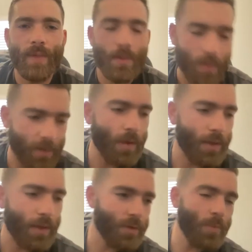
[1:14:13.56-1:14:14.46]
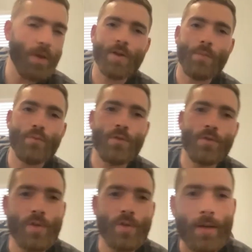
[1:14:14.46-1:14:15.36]
Thank you guys so much. I
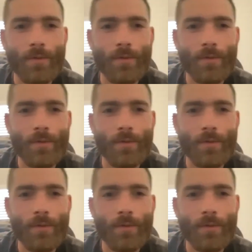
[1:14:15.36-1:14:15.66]
appreciate it. It was a